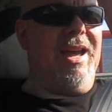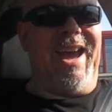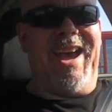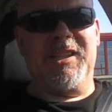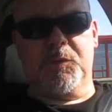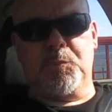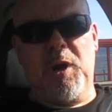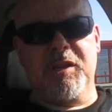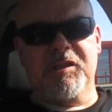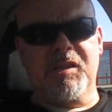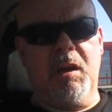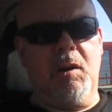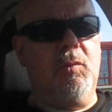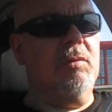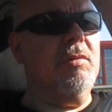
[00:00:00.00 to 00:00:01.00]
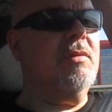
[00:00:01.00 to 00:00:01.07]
Espresso.